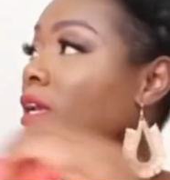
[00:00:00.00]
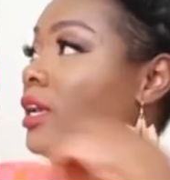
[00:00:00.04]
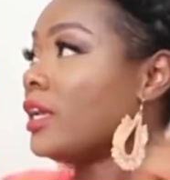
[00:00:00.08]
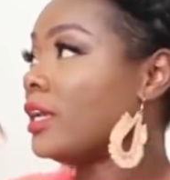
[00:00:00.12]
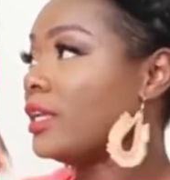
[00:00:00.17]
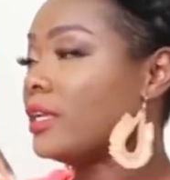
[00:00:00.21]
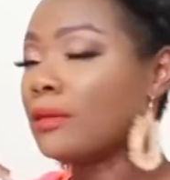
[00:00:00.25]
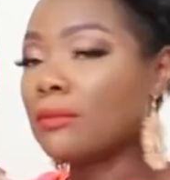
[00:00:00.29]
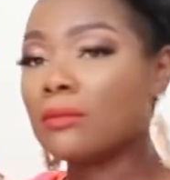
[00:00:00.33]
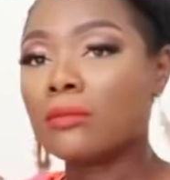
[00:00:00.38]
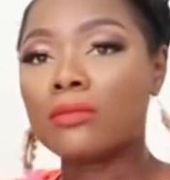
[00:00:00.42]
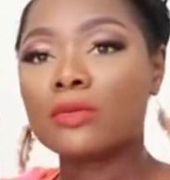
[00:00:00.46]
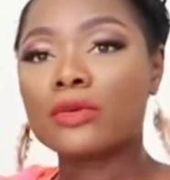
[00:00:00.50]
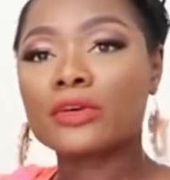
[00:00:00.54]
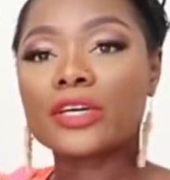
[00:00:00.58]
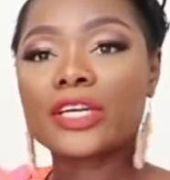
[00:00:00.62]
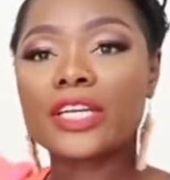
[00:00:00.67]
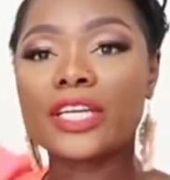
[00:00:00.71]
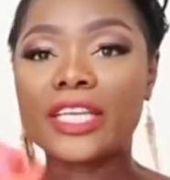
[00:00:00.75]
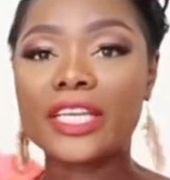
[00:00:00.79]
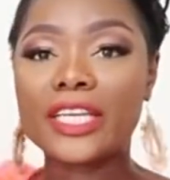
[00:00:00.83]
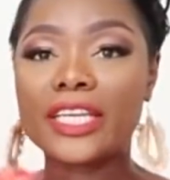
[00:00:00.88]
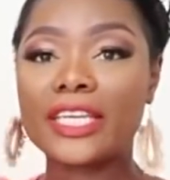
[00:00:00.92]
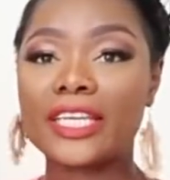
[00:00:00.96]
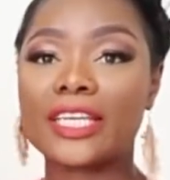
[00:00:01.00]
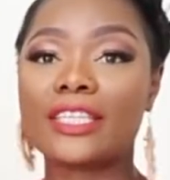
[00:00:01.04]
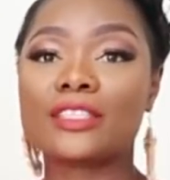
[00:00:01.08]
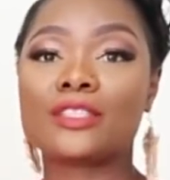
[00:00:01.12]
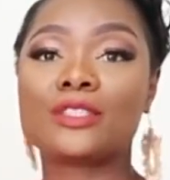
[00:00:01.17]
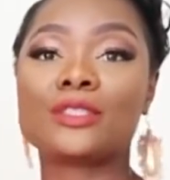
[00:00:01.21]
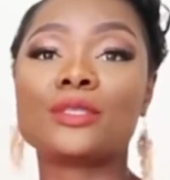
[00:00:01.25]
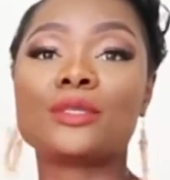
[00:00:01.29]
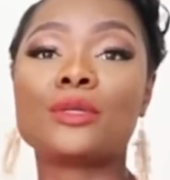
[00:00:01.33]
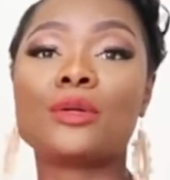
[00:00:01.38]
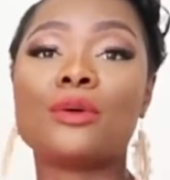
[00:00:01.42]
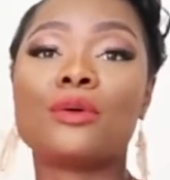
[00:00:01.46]
in the morning
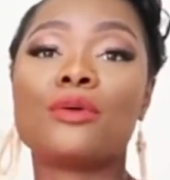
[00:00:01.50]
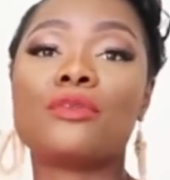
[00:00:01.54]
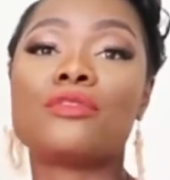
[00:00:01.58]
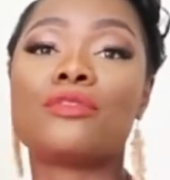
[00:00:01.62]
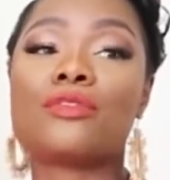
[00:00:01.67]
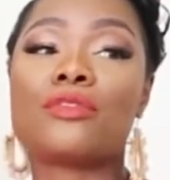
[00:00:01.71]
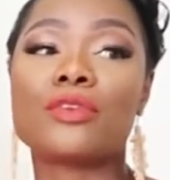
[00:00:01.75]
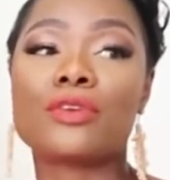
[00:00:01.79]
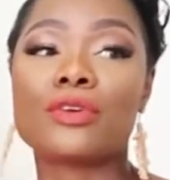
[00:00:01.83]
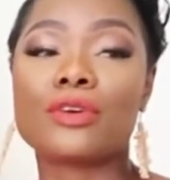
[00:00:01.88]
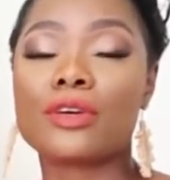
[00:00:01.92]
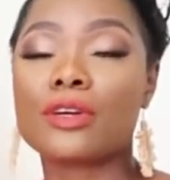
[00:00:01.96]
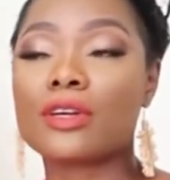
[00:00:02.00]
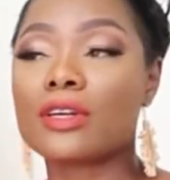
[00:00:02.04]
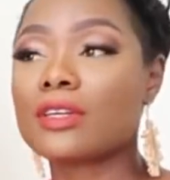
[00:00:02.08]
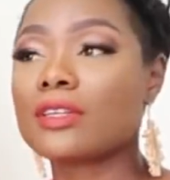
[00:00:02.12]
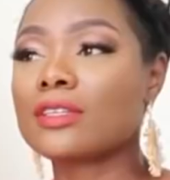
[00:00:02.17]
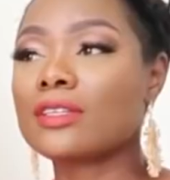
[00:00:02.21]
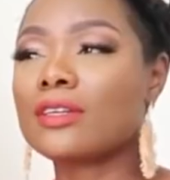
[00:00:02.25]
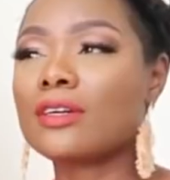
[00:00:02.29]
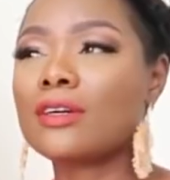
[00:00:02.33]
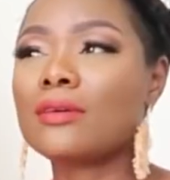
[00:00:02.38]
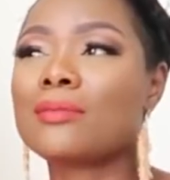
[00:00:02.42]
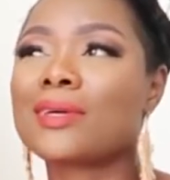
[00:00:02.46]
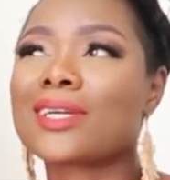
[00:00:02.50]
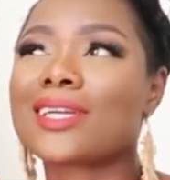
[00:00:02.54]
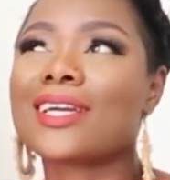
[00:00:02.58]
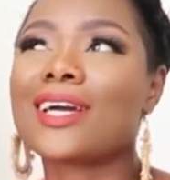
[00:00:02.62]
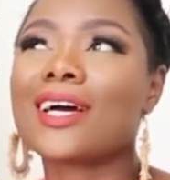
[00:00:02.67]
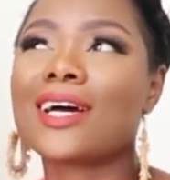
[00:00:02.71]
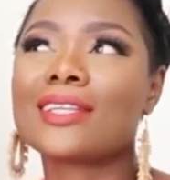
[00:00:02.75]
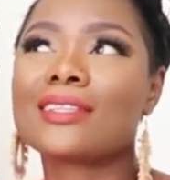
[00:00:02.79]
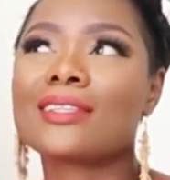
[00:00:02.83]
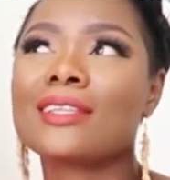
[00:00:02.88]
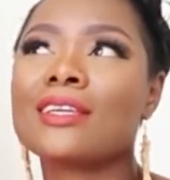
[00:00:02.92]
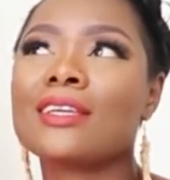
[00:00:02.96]
to go for, oh my
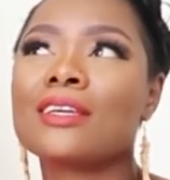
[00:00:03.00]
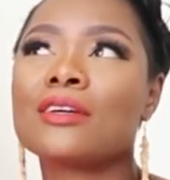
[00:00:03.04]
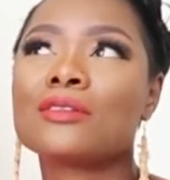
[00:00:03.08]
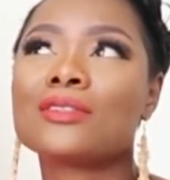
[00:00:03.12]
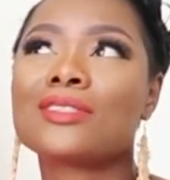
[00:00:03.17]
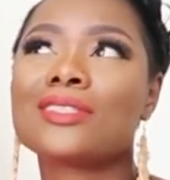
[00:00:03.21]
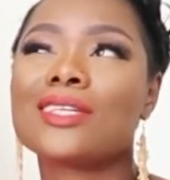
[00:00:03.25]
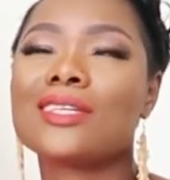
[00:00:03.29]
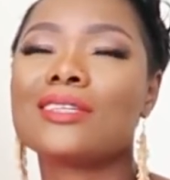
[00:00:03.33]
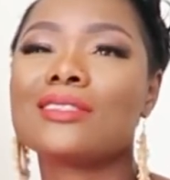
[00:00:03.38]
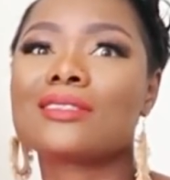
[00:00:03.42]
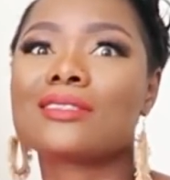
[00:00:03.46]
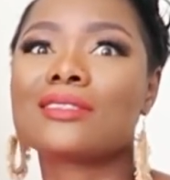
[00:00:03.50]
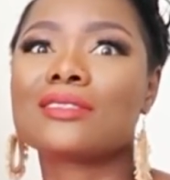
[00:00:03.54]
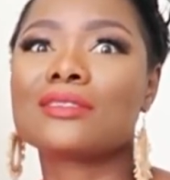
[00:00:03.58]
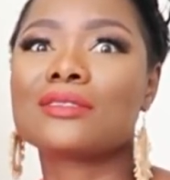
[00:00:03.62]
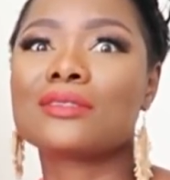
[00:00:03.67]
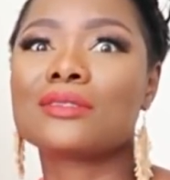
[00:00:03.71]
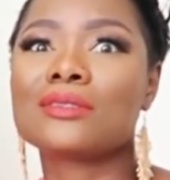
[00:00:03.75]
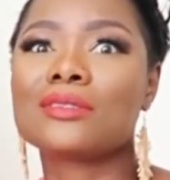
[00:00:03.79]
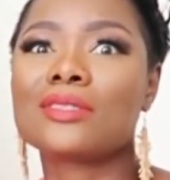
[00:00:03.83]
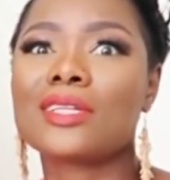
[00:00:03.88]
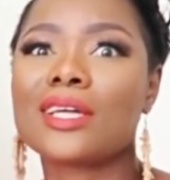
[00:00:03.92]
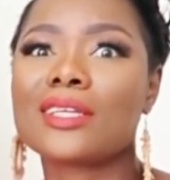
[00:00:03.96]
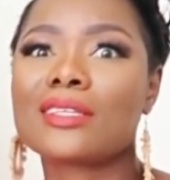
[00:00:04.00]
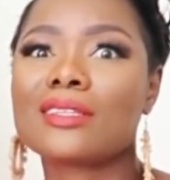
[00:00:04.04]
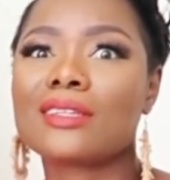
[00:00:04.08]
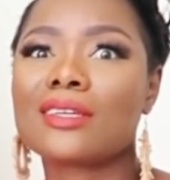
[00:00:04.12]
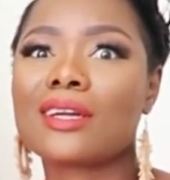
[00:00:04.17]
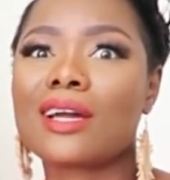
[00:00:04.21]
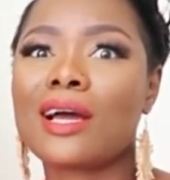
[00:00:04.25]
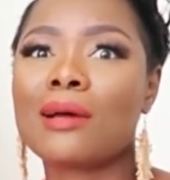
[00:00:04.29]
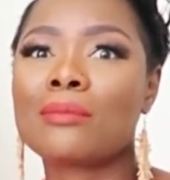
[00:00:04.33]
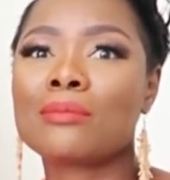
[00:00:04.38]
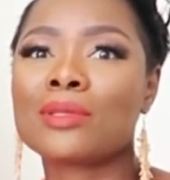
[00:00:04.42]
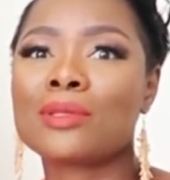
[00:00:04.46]
god, I think hotels don't do like the
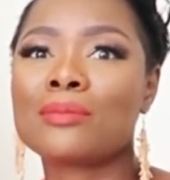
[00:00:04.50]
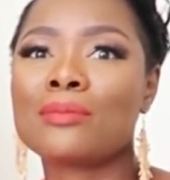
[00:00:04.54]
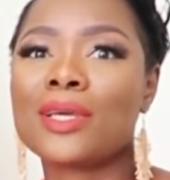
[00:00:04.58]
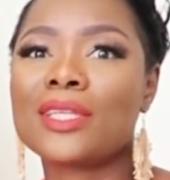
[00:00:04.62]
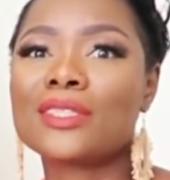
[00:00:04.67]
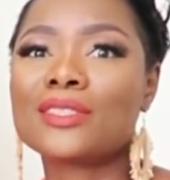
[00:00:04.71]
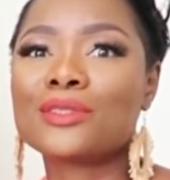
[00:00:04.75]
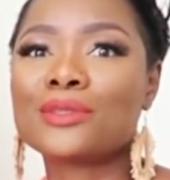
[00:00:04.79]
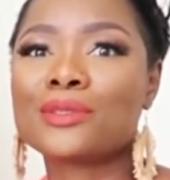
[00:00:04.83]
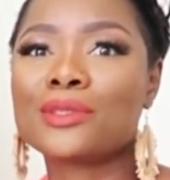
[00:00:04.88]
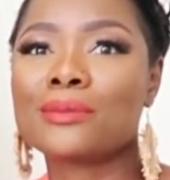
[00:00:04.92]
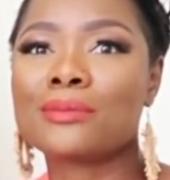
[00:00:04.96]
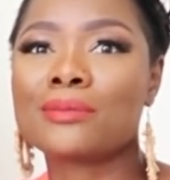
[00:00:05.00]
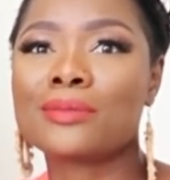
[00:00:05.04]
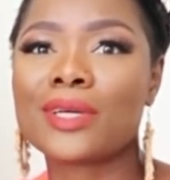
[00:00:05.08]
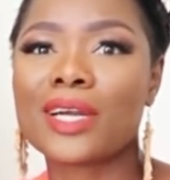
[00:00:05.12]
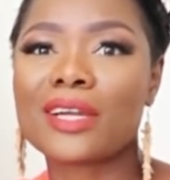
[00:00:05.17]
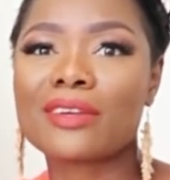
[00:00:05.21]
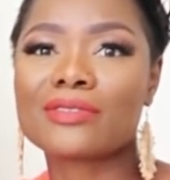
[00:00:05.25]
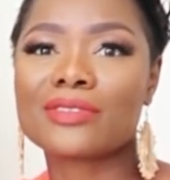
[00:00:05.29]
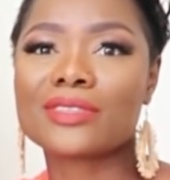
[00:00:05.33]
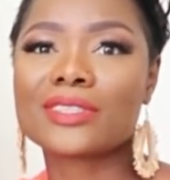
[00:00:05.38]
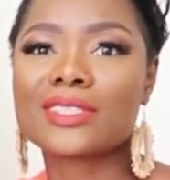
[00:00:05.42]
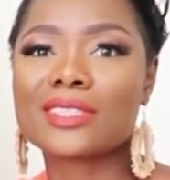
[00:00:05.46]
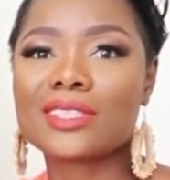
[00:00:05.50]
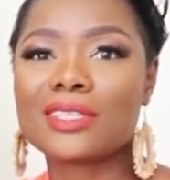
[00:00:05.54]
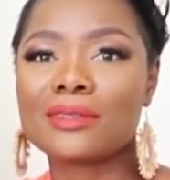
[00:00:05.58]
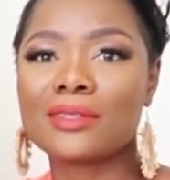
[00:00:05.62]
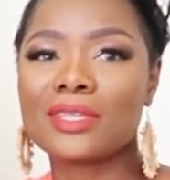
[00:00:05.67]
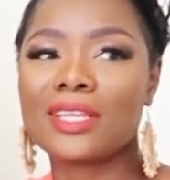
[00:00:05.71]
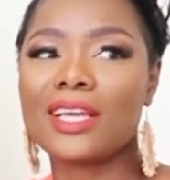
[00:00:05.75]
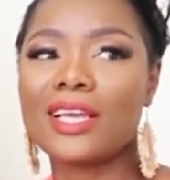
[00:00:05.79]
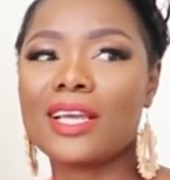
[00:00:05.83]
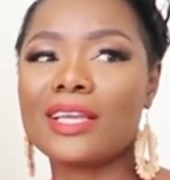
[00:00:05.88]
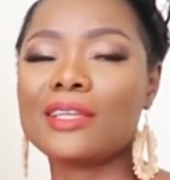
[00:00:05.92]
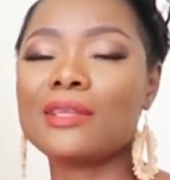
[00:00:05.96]
complimentary breakfast
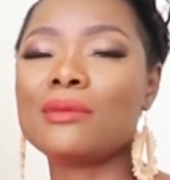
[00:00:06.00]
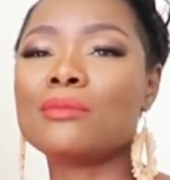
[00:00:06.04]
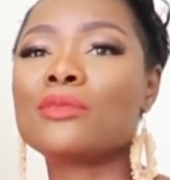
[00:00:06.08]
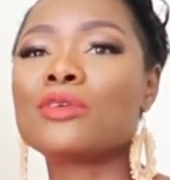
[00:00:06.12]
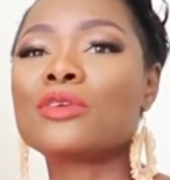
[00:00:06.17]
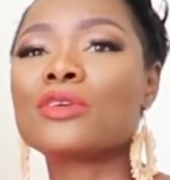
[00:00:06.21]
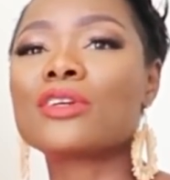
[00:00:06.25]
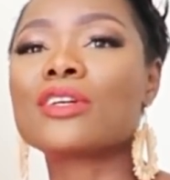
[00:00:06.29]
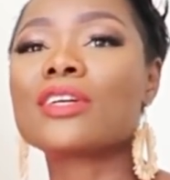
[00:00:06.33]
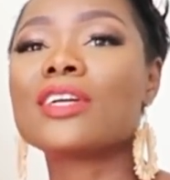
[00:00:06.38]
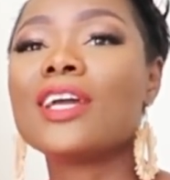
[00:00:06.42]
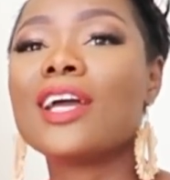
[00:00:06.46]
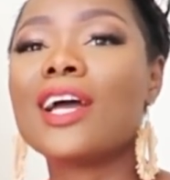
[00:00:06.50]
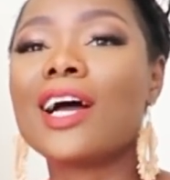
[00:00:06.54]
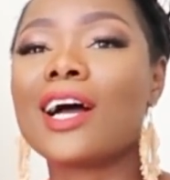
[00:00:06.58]
anymore.